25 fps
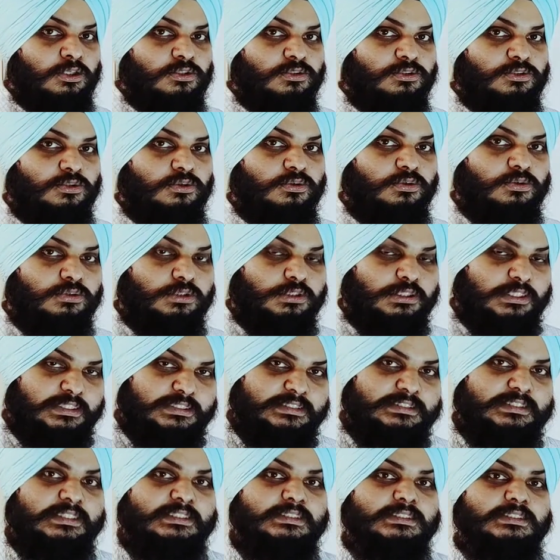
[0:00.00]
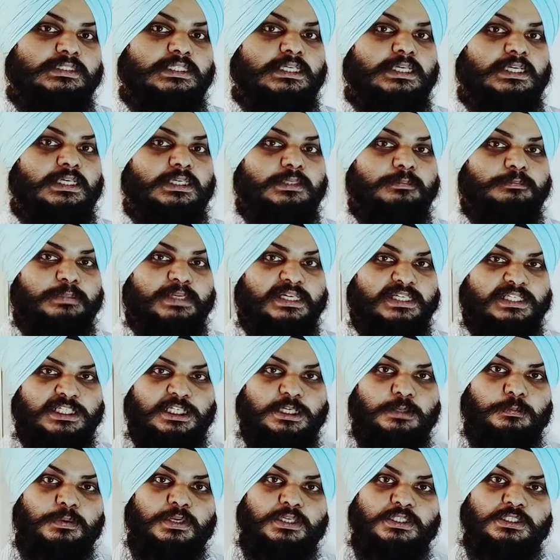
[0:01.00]
So this is the
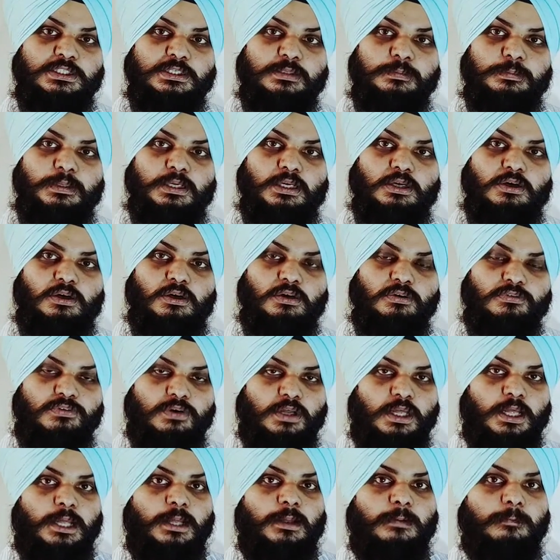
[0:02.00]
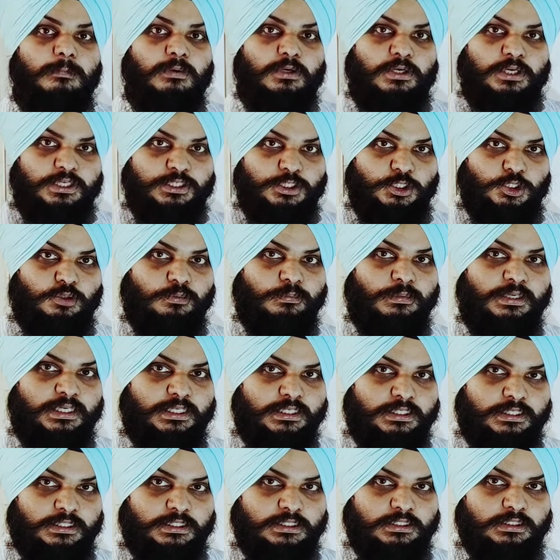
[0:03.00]
basic principle of
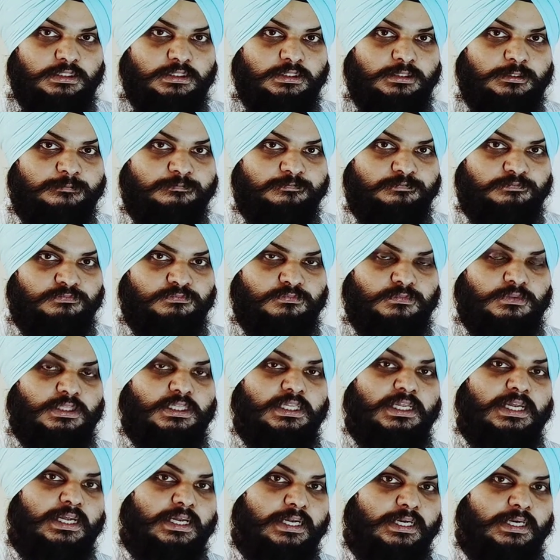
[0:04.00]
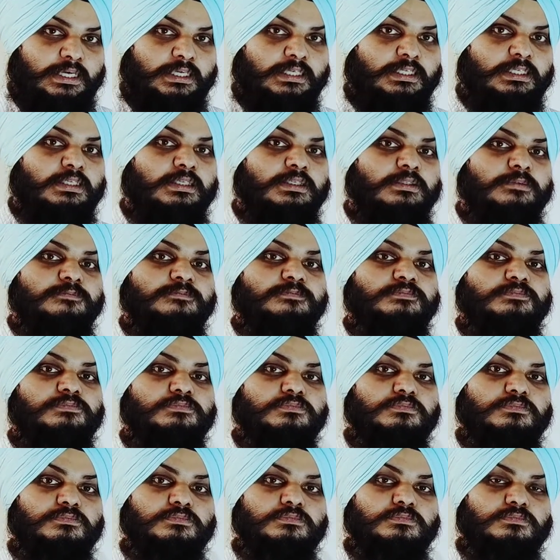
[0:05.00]
potentiometer, that
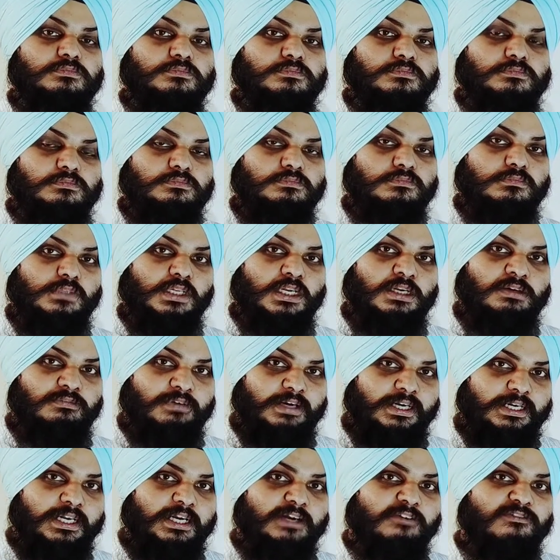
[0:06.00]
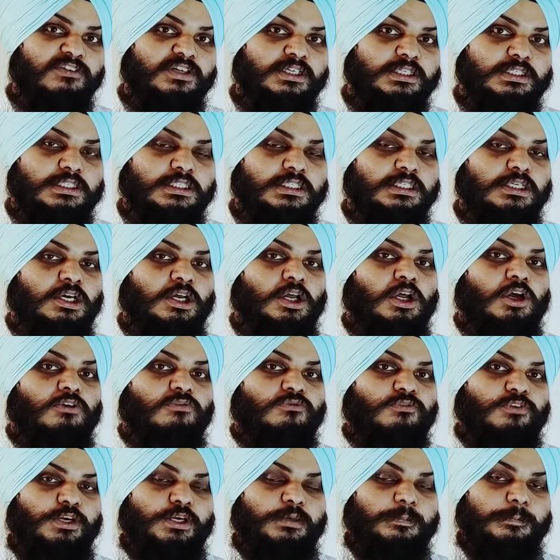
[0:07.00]
whenever
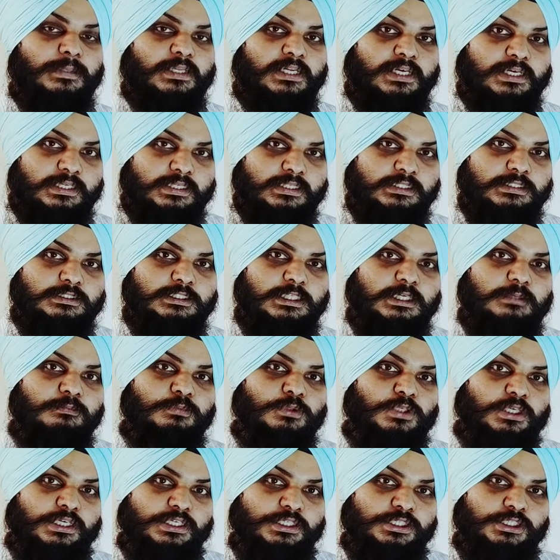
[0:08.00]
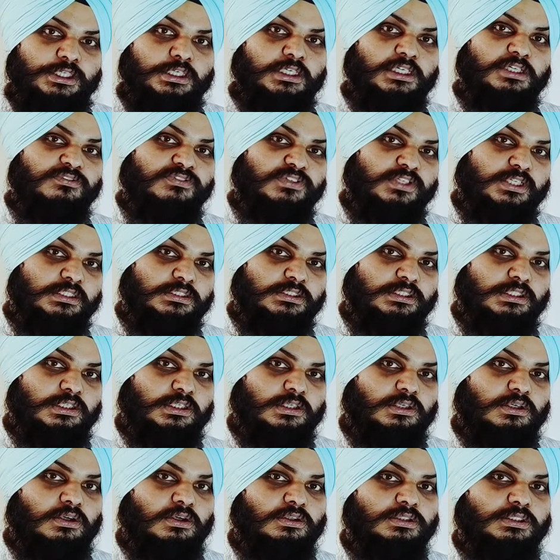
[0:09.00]
we apply some potential difference
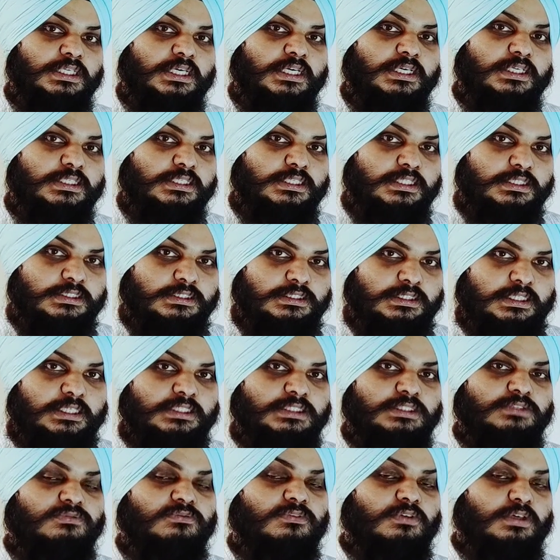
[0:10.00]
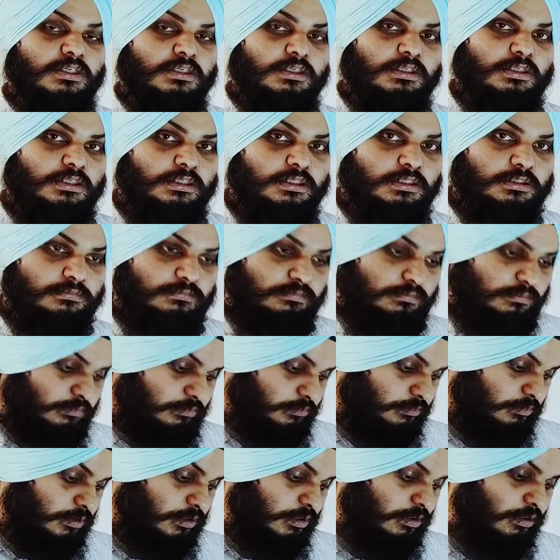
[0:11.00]
across a resistance or
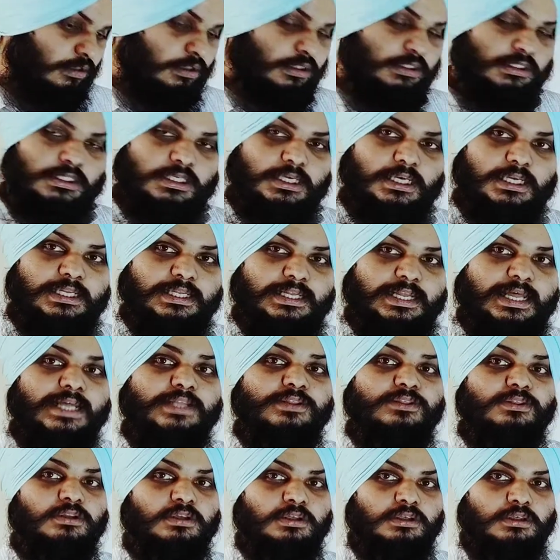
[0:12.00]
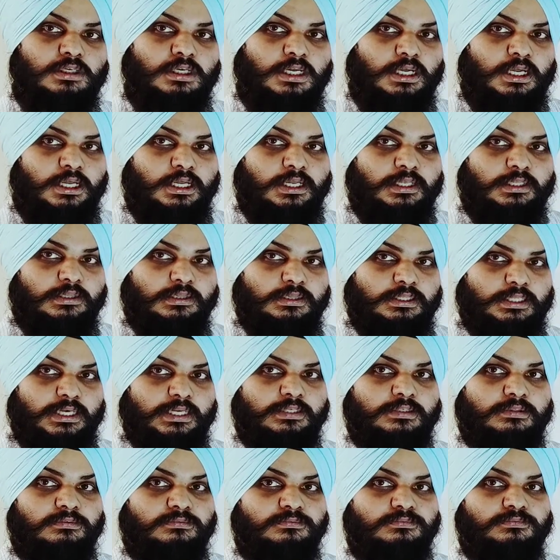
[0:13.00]
a length,
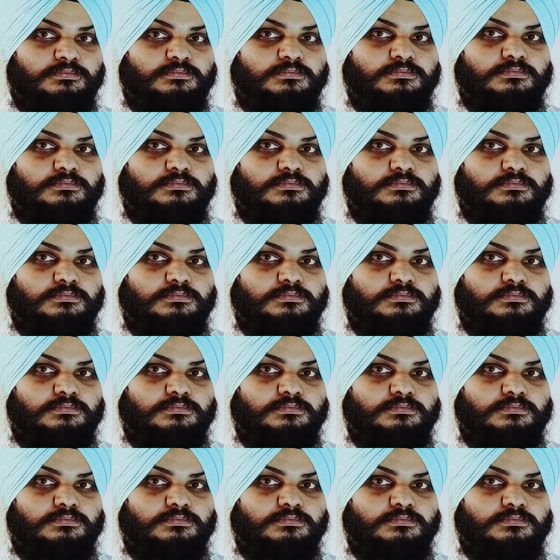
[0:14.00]
then